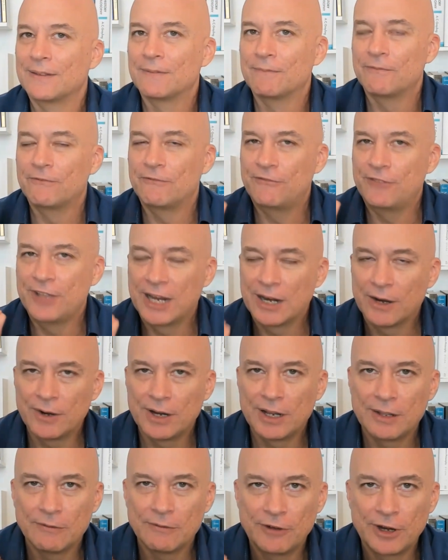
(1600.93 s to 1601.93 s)

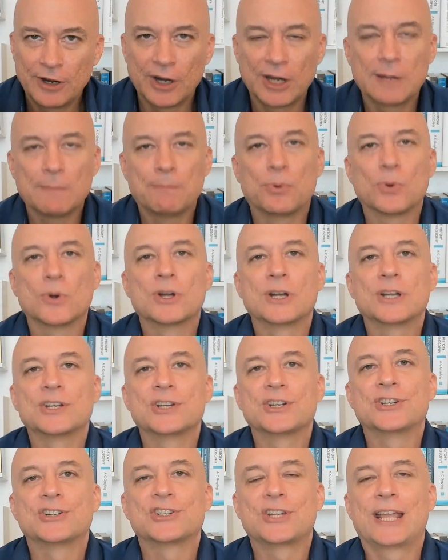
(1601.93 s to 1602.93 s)
Very, very important to
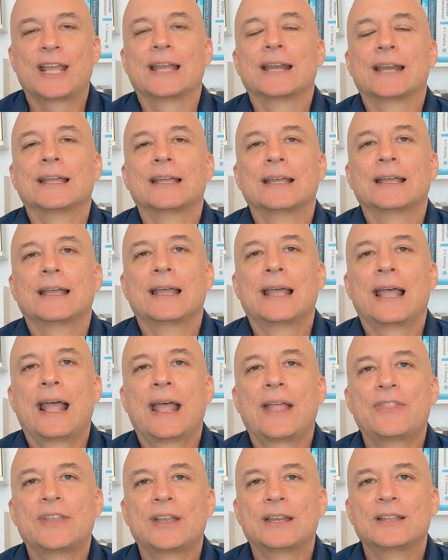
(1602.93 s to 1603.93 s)
understand.
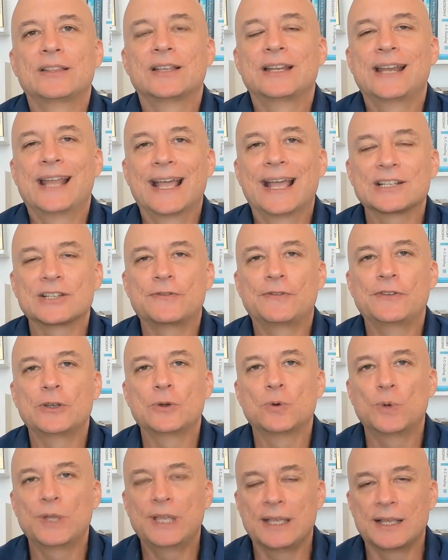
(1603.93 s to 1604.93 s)
And then in the next few
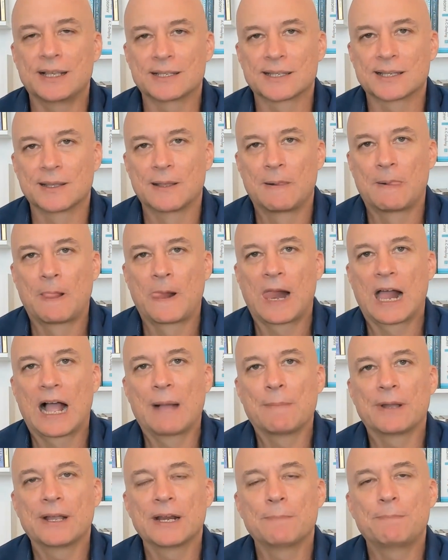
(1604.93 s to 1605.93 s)
weeks,
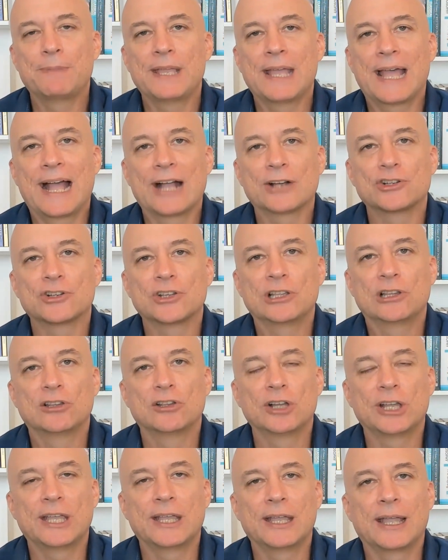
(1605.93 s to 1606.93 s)
I'm going to be actually
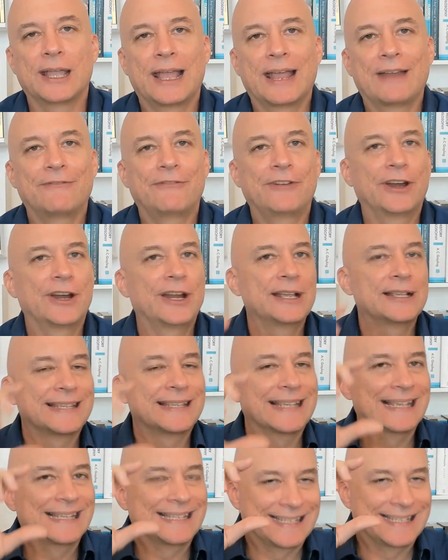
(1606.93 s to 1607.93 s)
looking at
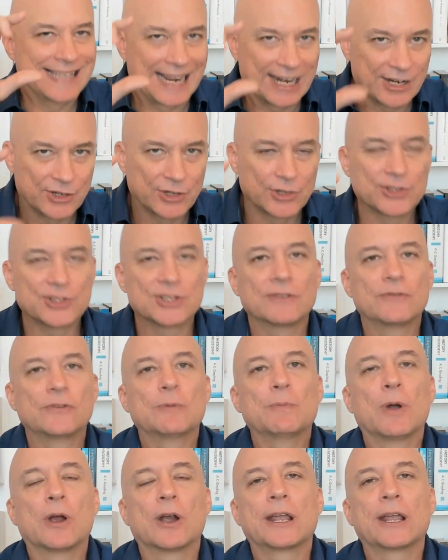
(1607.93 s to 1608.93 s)
various sectors of the
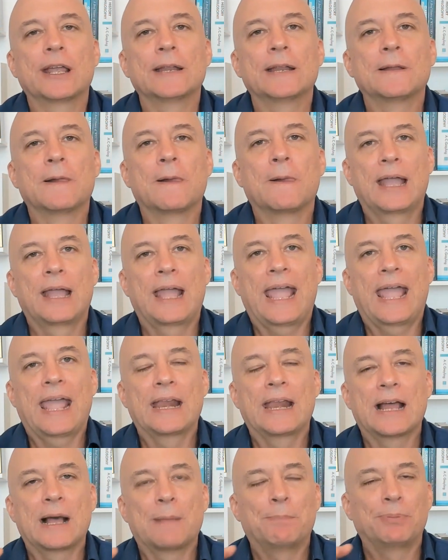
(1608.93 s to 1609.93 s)
market
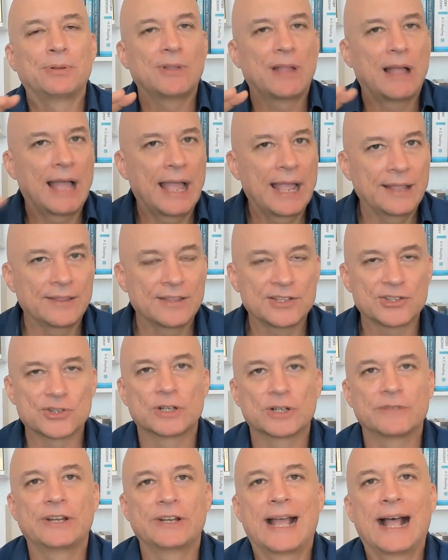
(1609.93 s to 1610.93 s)
and applying this
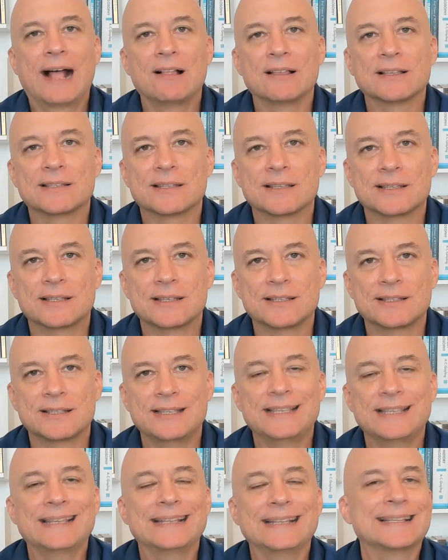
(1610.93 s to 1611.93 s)
sort of analysis
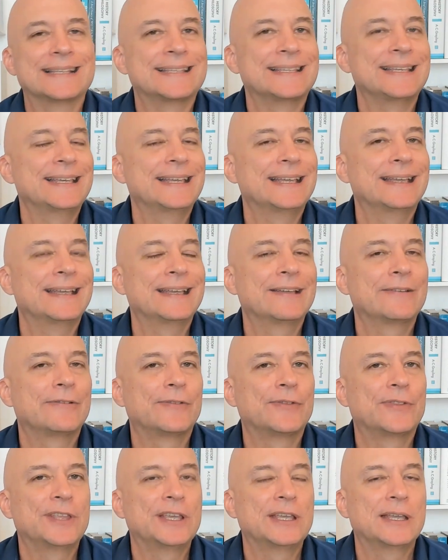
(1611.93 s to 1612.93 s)
to see
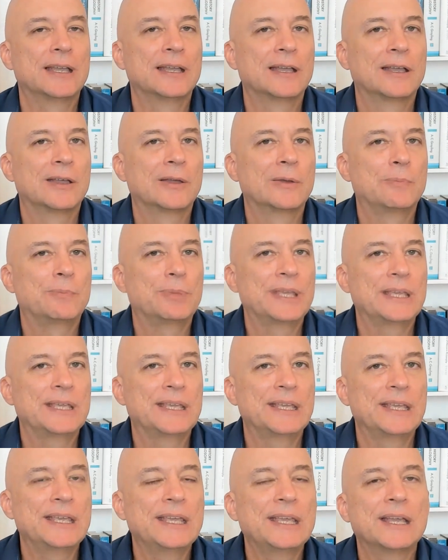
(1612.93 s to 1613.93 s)
if the
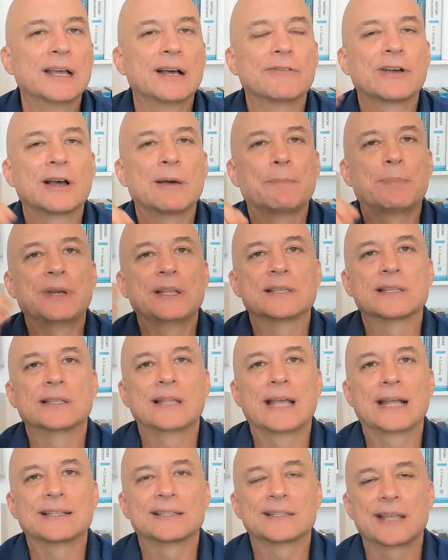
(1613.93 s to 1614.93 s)
PE of companies in
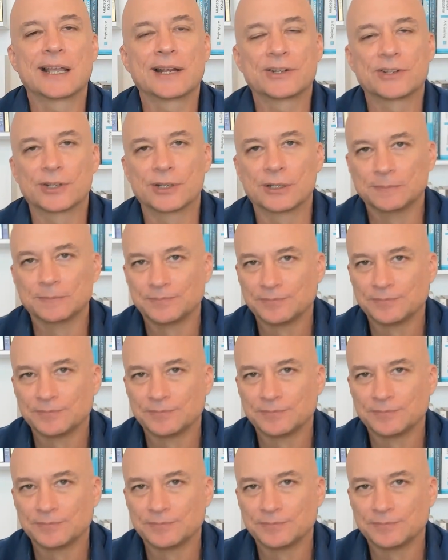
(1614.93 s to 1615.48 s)
that sector